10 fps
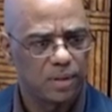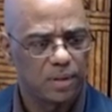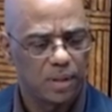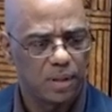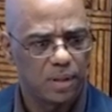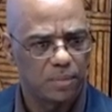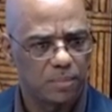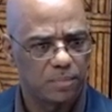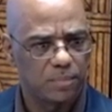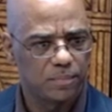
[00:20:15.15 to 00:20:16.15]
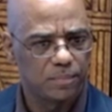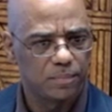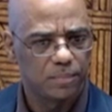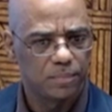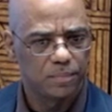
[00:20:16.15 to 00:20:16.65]

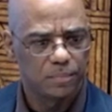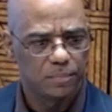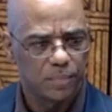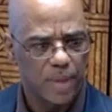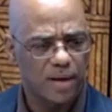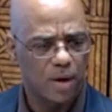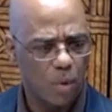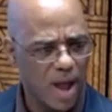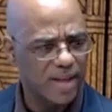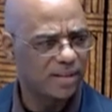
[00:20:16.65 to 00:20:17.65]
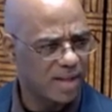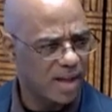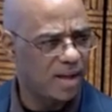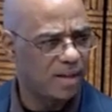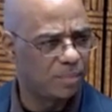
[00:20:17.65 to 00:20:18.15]
a quiet
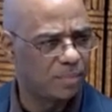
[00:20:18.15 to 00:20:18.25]
time.